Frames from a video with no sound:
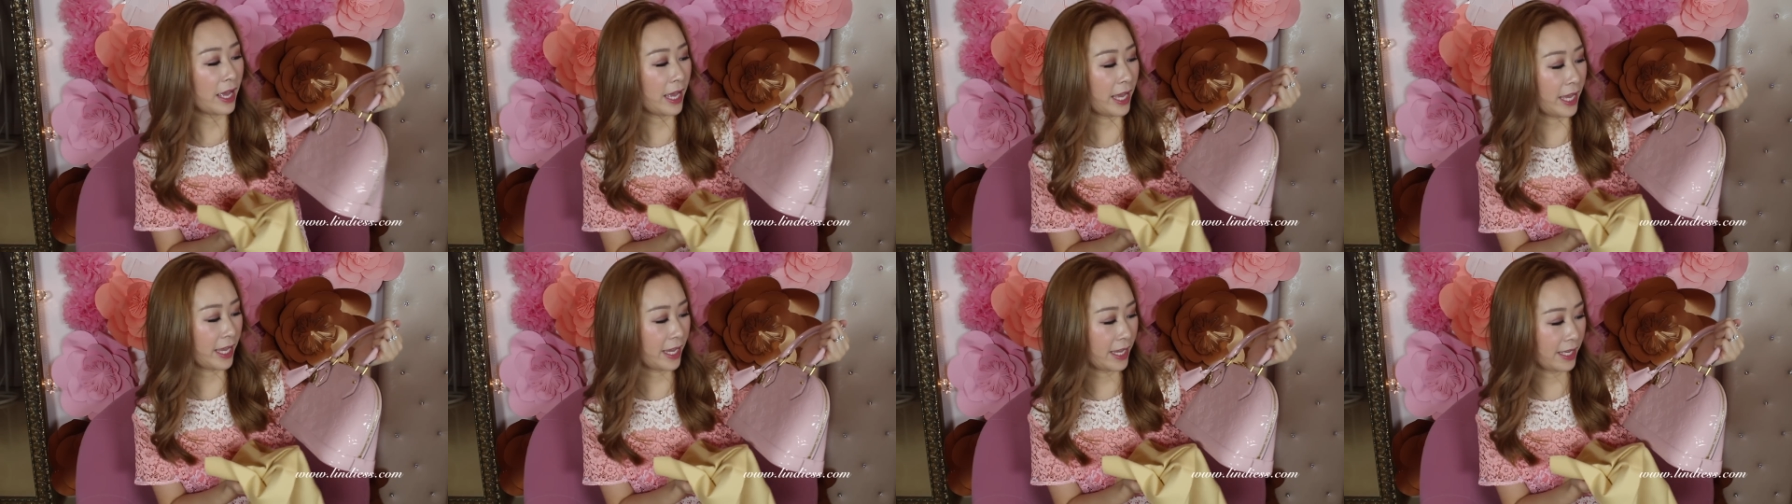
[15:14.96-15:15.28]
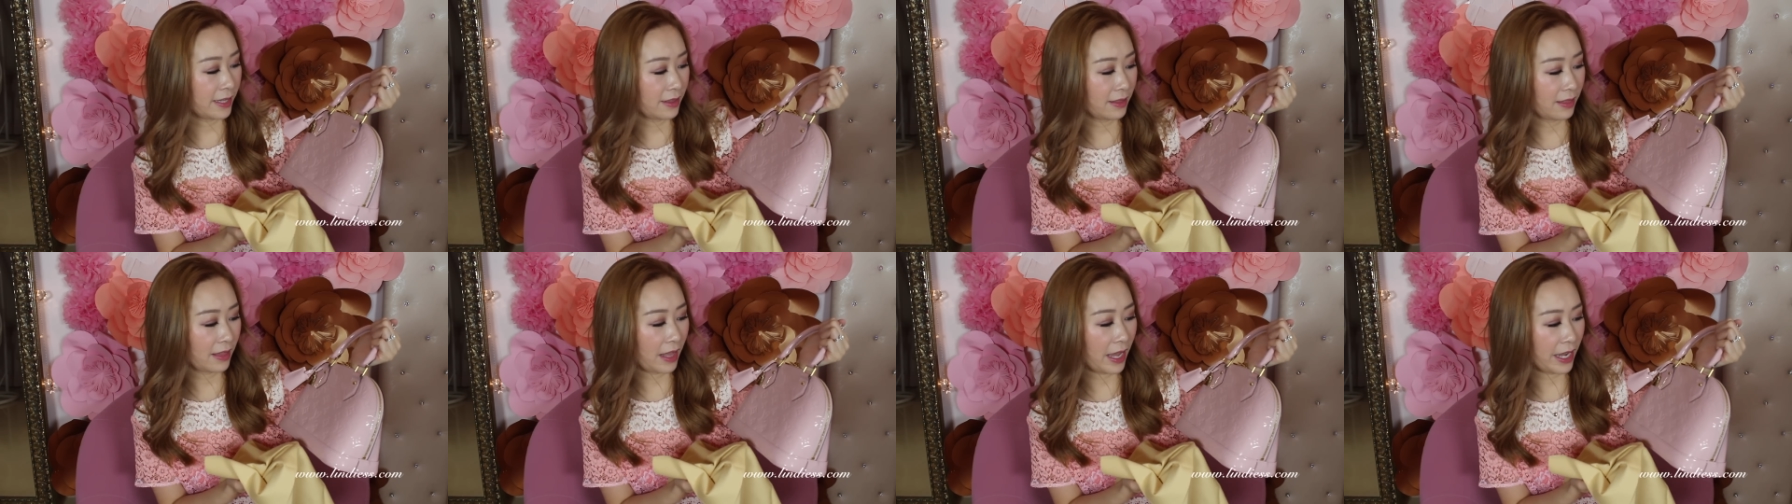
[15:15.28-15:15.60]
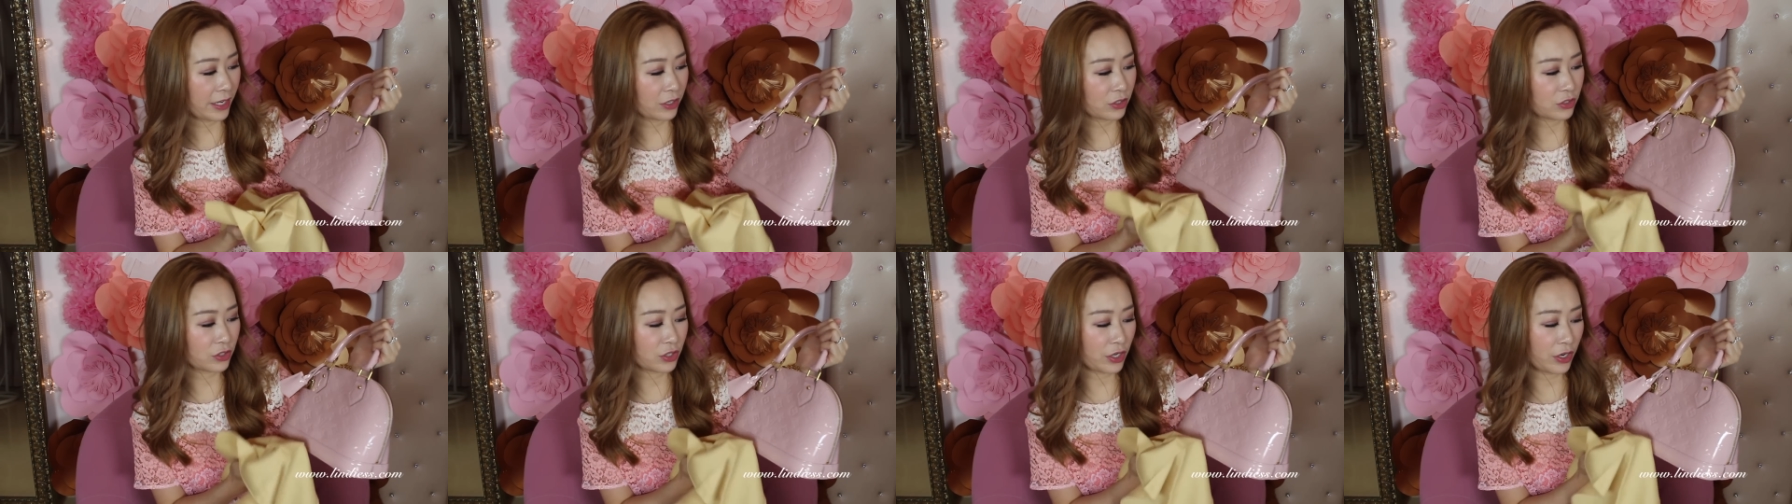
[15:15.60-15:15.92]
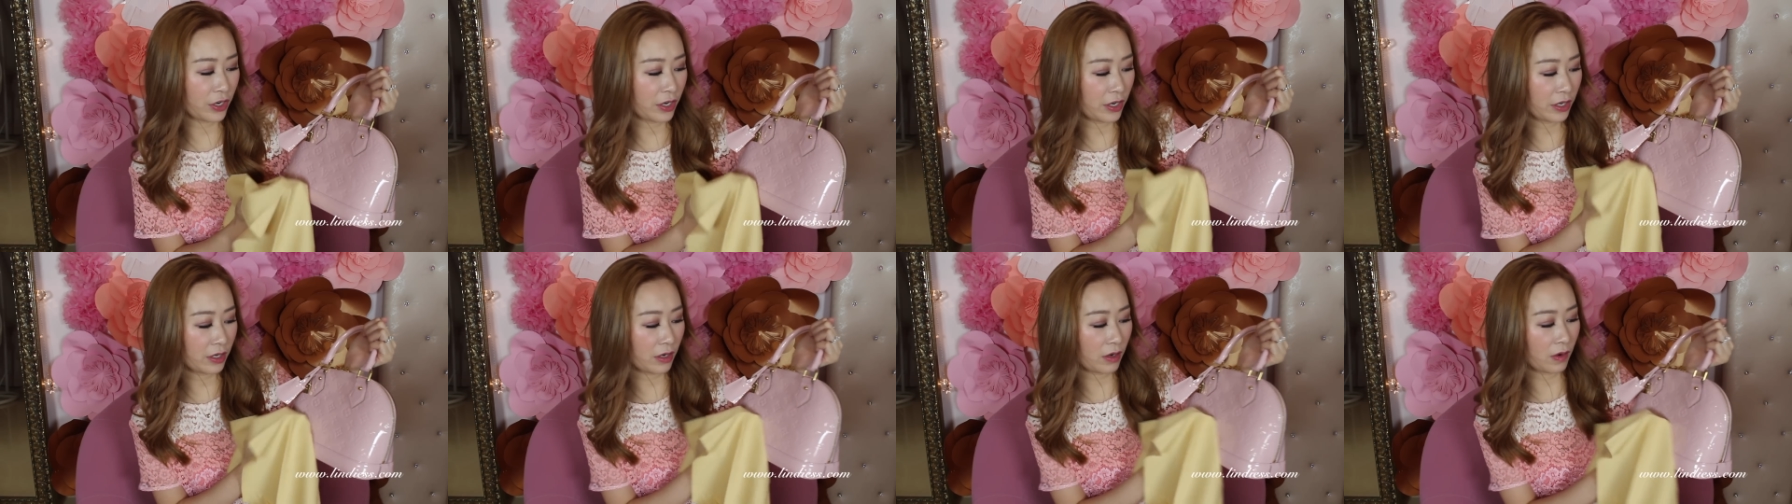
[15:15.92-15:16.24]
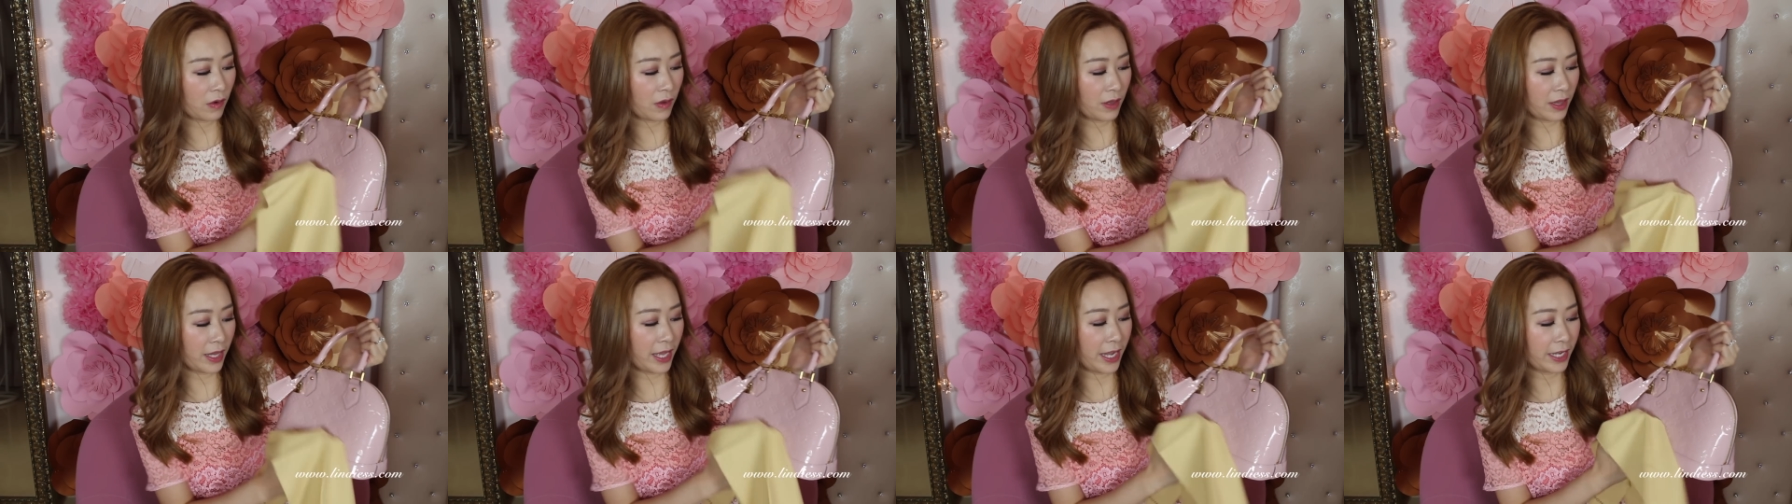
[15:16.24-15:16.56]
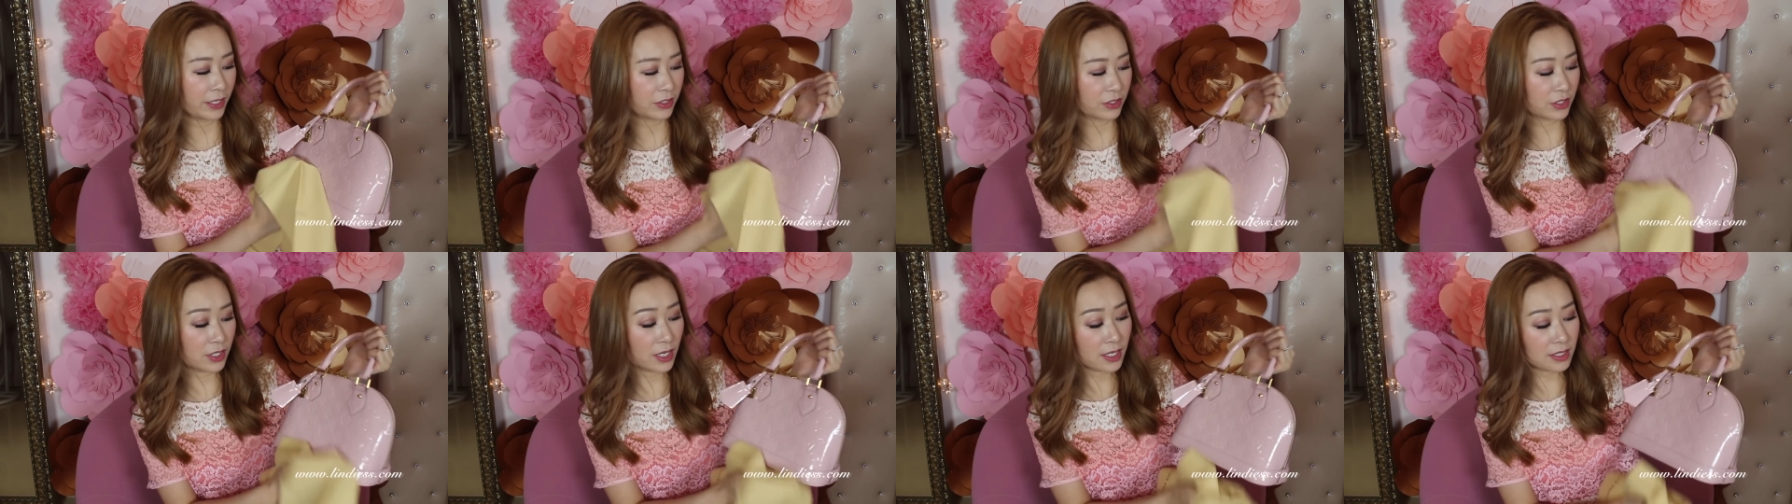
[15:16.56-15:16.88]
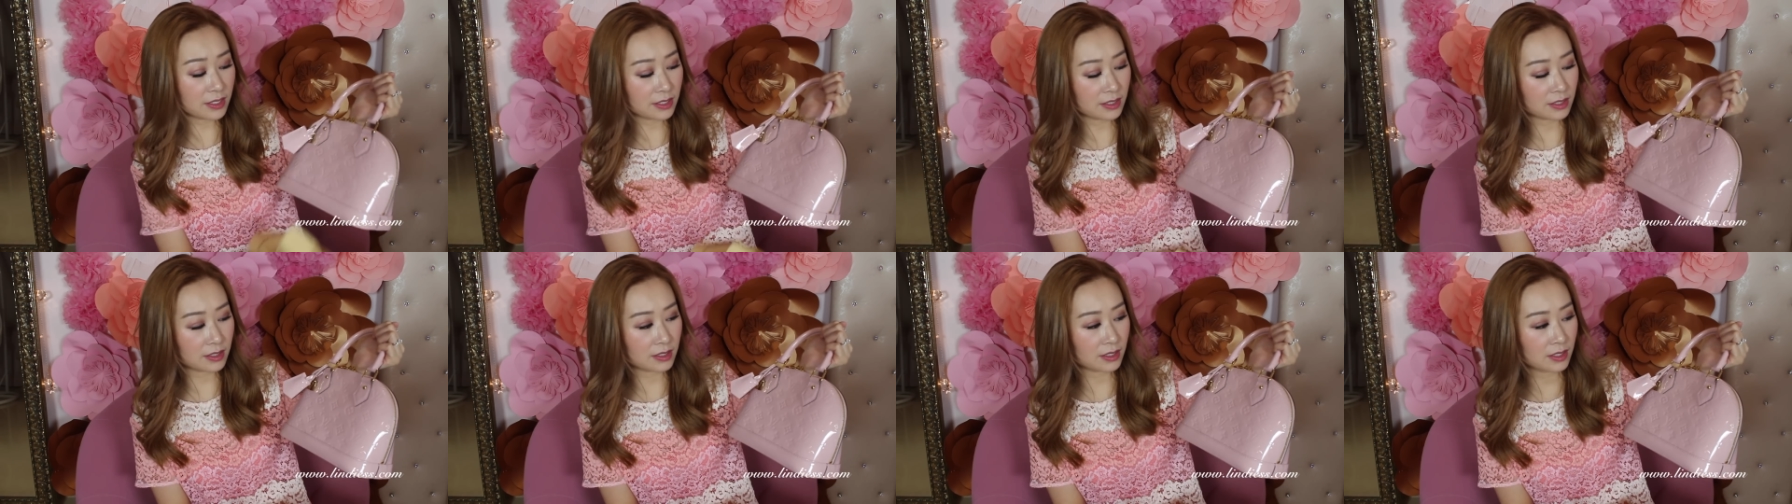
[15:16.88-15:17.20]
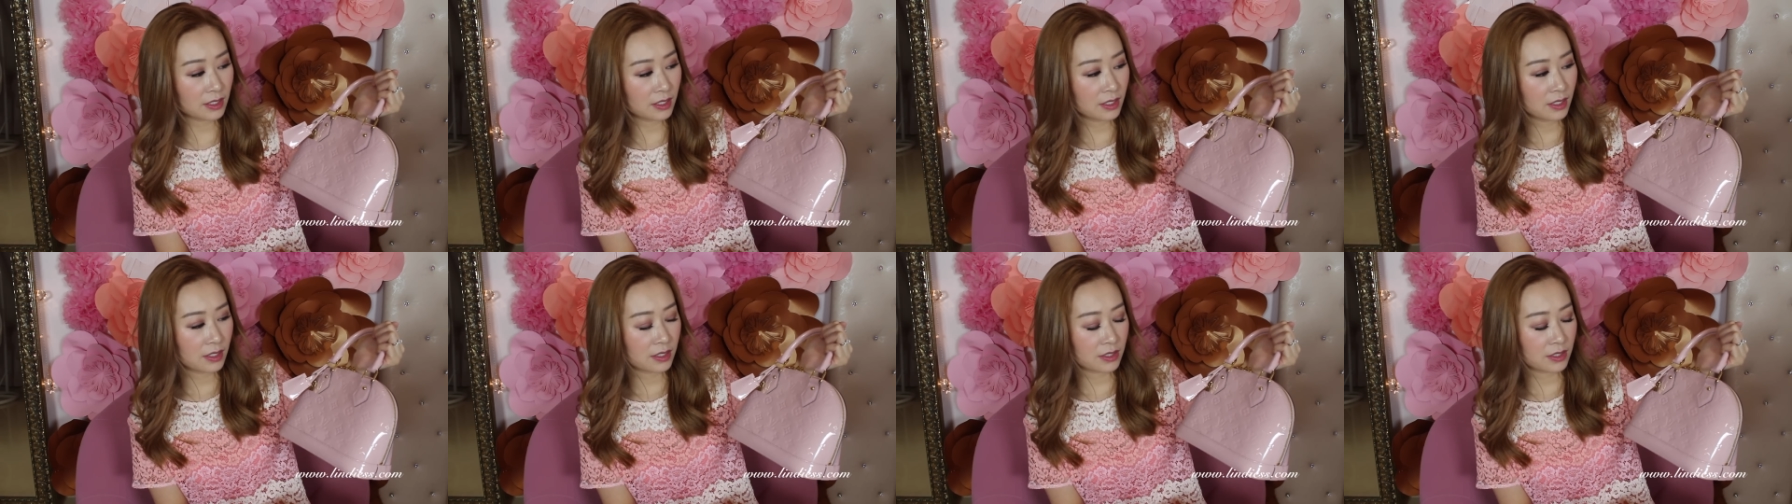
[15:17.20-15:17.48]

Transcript: and like dirt or like dust.